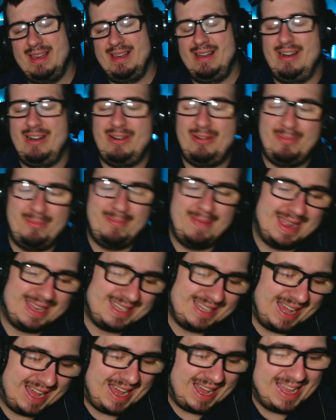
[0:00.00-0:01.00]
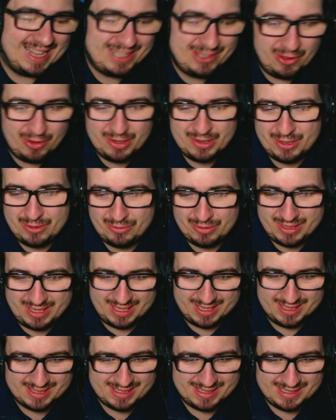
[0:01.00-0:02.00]
Oh my god, don't do
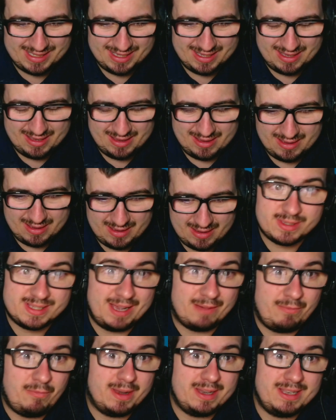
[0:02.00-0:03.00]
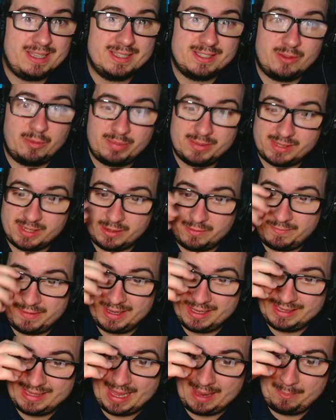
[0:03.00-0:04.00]
this. Someone is
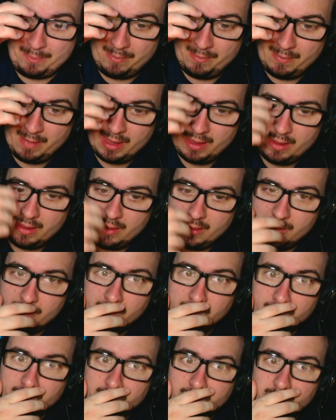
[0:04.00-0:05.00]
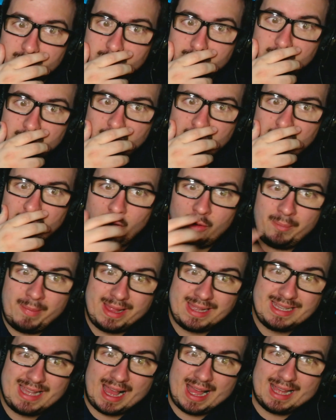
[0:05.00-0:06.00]
observing them. Oh my
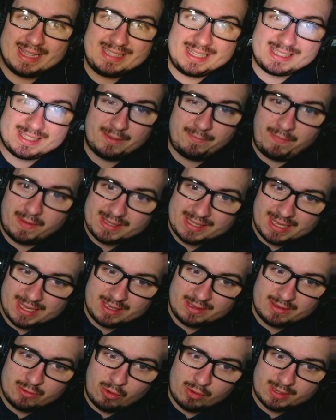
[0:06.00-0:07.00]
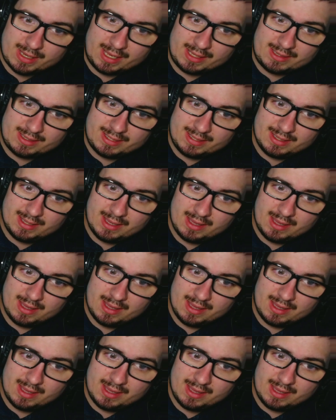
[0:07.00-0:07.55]
god, it's a fucking rocket.